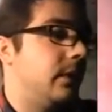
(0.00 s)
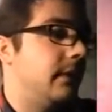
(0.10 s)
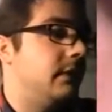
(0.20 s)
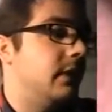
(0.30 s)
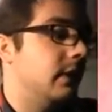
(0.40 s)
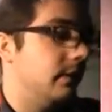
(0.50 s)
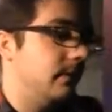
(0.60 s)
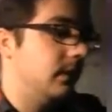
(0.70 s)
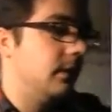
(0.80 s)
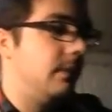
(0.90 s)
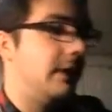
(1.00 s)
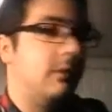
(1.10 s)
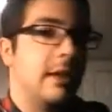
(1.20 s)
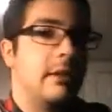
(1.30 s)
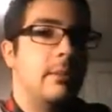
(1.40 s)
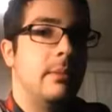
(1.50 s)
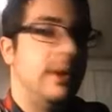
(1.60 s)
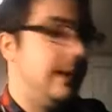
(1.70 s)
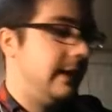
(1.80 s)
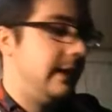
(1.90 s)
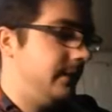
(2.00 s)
gives you a little bit of flexibility there.